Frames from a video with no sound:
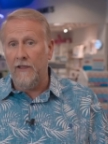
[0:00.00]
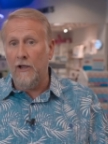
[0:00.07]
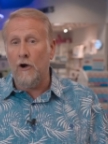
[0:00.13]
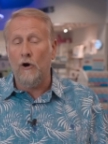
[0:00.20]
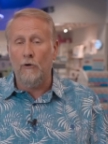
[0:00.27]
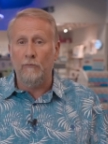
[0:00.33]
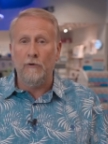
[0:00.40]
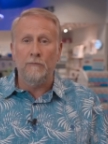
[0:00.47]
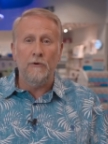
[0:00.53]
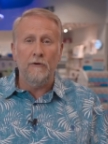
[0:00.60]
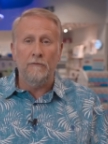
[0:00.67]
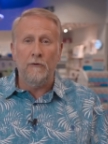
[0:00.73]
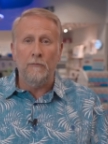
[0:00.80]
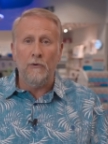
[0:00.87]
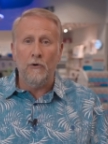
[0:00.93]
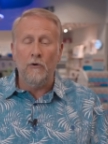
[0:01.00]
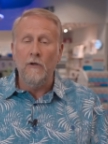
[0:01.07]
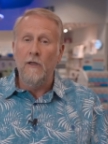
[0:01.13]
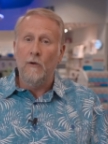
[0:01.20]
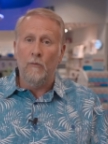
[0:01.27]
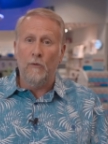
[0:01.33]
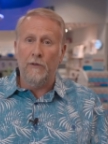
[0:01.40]
they are removable
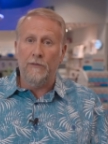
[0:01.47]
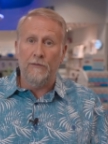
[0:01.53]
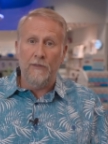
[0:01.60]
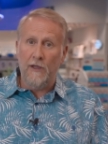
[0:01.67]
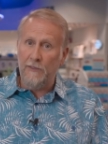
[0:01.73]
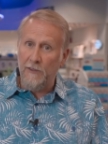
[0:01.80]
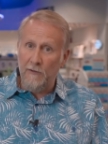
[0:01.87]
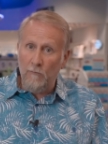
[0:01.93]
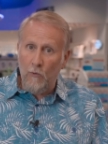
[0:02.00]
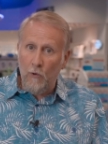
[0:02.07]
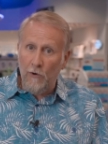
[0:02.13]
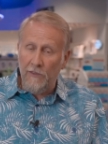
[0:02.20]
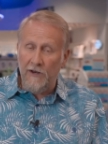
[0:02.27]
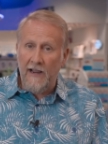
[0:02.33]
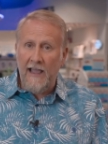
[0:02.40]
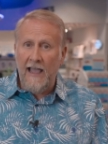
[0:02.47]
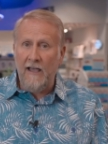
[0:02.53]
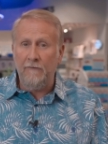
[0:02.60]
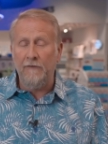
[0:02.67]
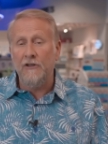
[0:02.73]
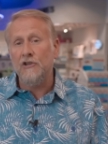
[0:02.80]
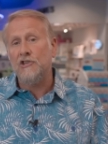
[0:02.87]
with nothing more than a
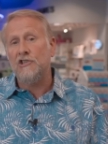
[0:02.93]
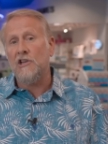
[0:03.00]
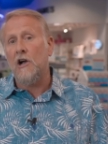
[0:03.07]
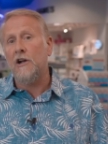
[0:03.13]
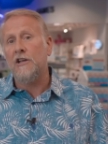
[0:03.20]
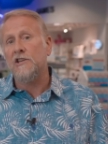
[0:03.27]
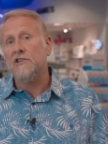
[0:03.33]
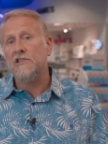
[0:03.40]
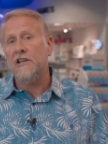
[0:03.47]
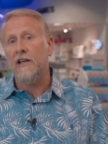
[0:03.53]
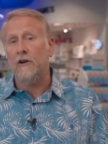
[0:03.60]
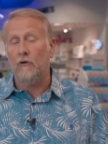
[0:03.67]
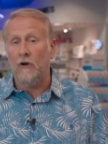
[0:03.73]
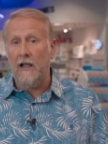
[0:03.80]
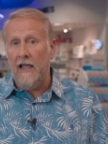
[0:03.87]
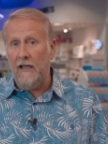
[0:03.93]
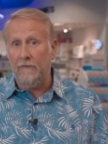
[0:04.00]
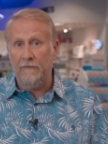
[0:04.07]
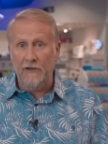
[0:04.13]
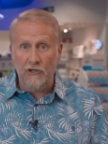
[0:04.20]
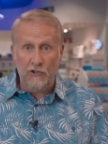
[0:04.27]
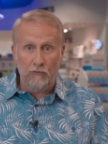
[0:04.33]
1/2-inch socket set or a
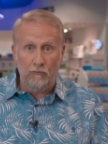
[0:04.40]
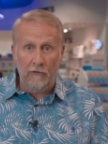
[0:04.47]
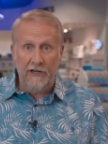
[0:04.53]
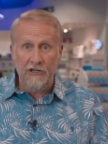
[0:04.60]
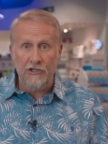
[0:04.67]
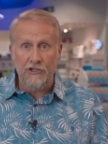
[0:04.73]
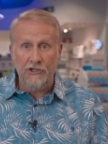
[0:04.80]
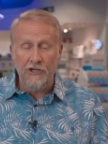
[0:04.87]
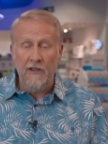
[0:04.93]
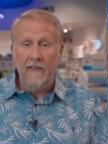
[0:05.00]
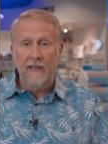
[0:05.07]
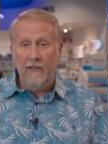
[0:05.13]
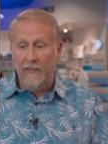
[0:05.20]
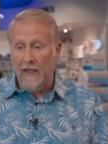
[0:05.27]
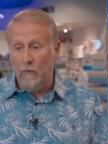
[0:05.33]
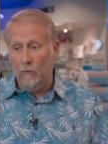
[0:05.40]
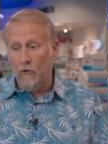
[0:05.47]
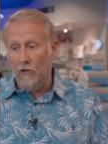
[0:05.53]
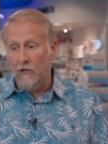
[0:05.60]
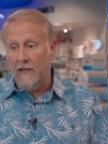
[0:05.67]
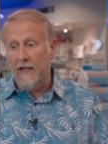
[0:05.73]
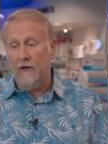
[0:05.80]
1/2-inch wrench that
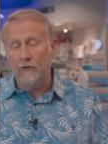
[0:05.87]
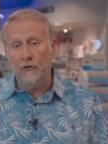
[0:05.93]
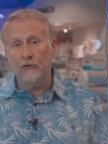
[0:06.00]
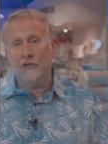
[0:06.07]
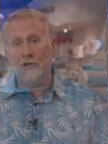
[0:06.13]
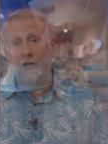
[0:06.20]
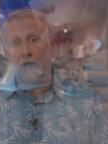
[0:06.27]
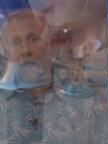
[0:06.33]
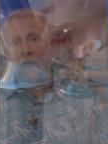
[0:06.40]
will allow you to